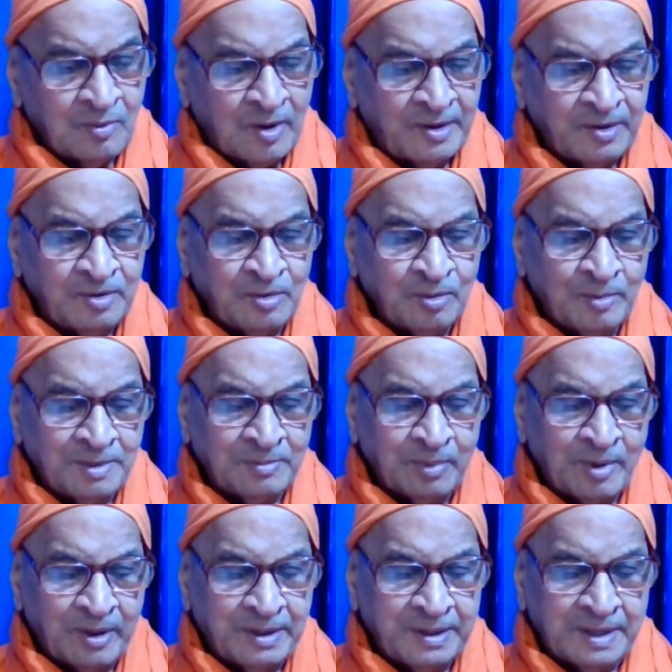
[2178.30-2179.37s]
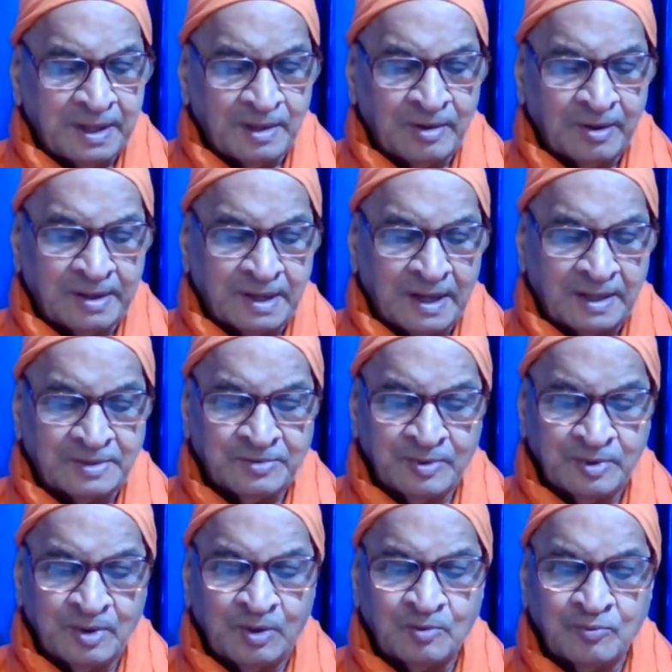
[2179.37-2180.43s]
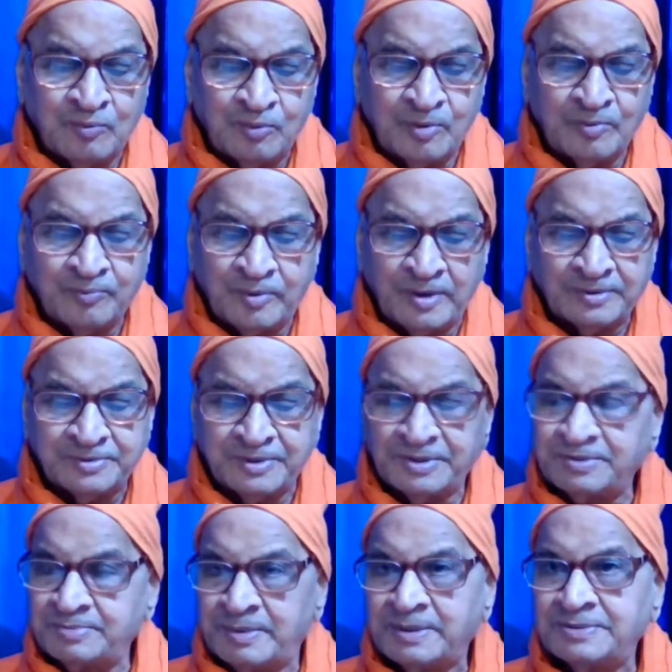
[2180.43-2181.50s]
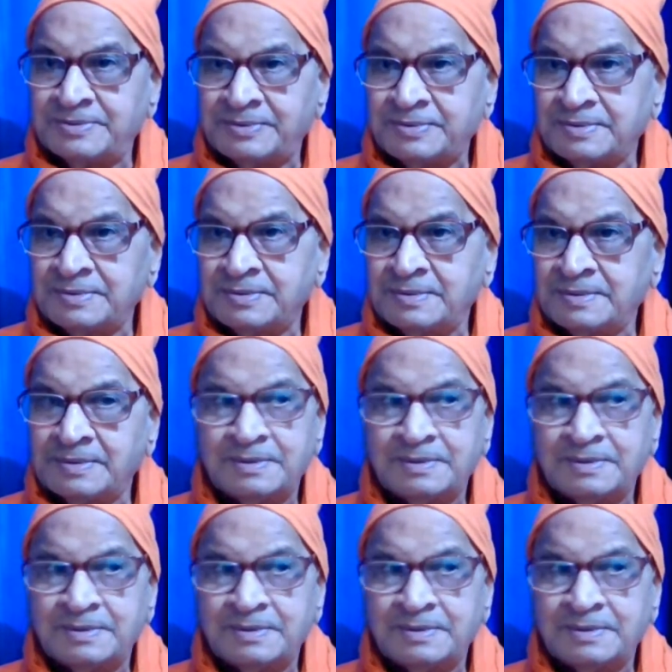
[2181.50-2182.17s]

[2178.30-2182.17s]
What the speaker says: For a human body cannot last without food for 6 months.